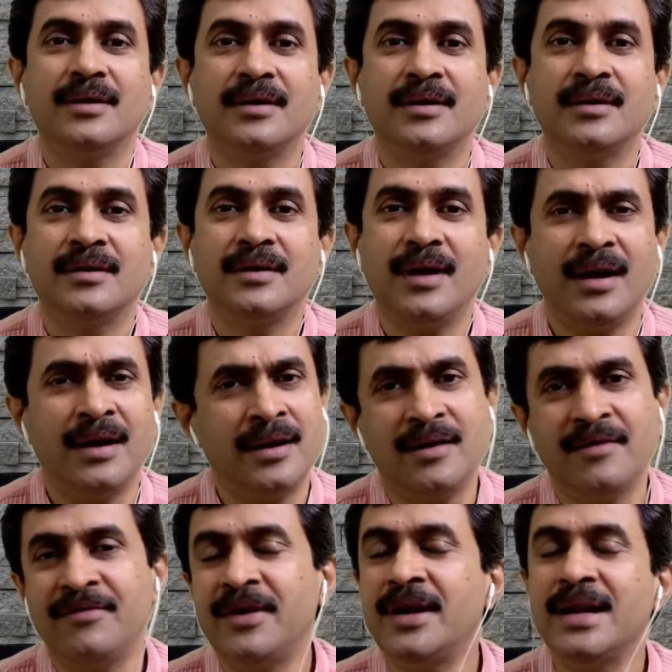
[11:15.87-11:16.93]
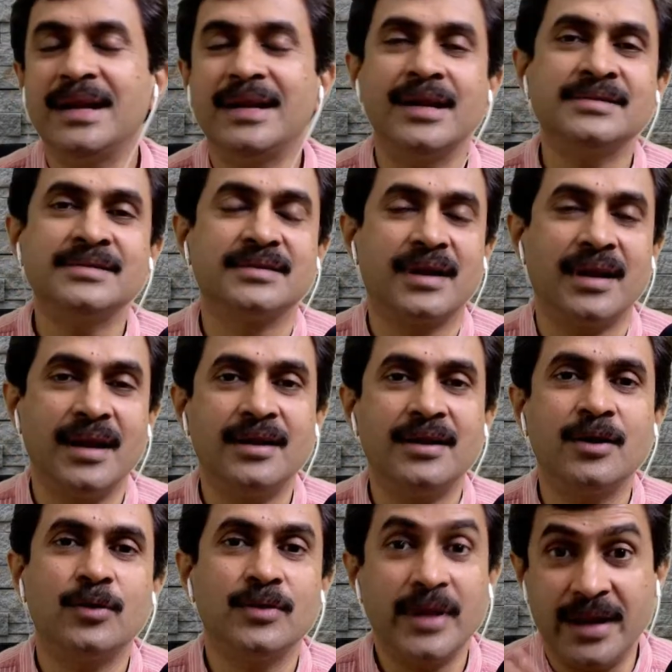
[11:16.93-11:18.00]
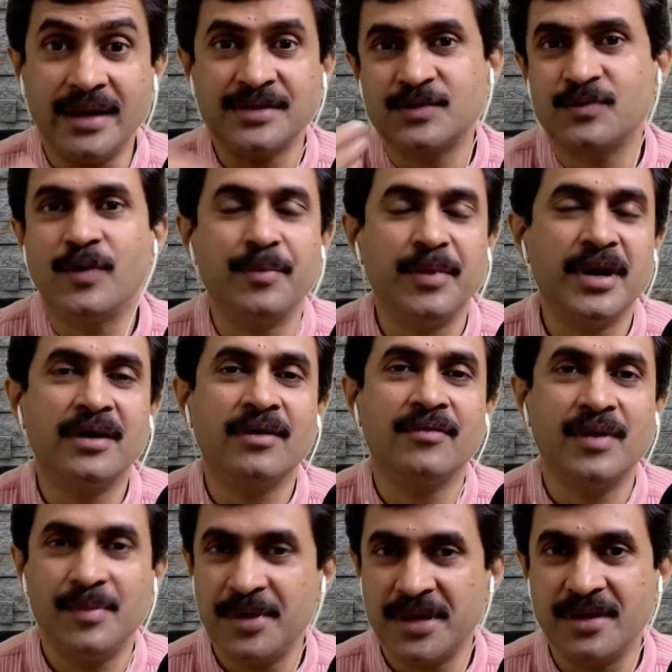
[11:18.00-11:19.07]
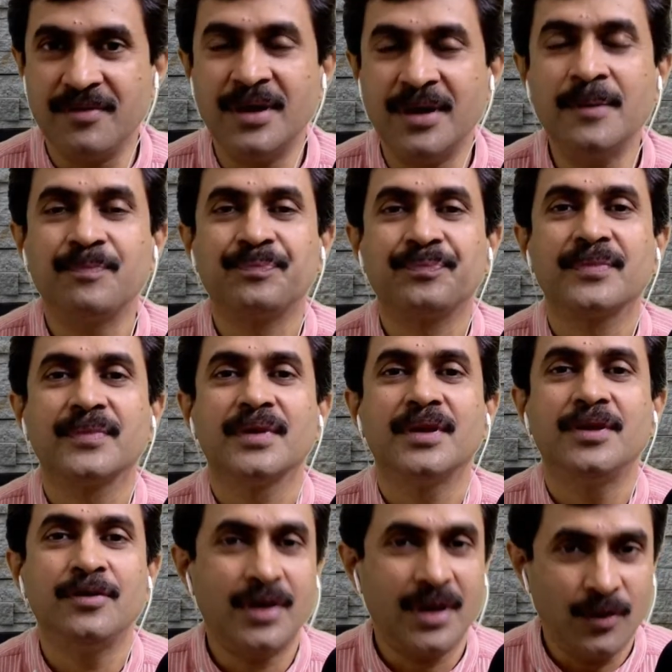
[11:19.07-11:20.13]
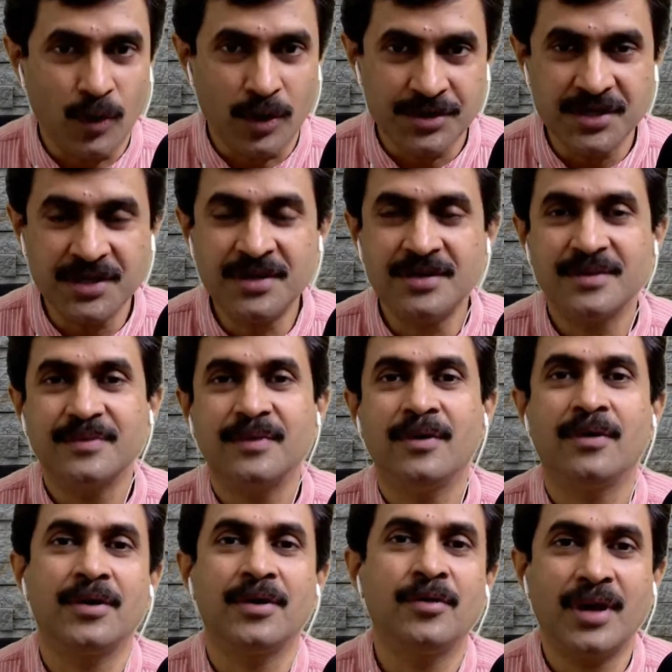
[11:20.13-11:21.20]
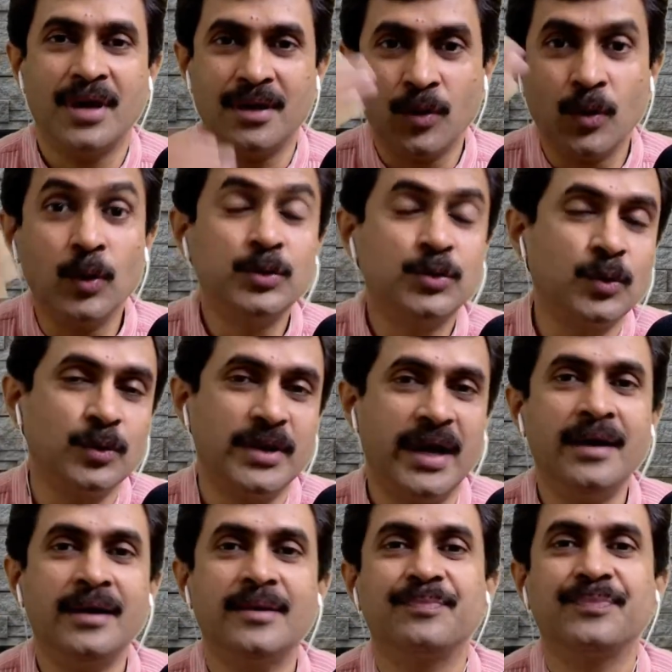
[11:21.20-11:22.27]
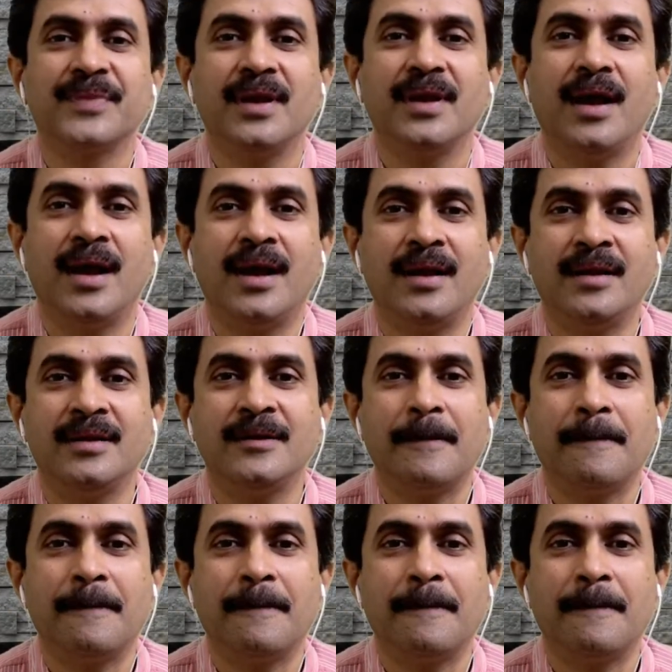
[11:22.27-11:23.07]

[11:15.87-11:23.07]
and every details related to the next webinar will be given. You can watch it or you can go through that and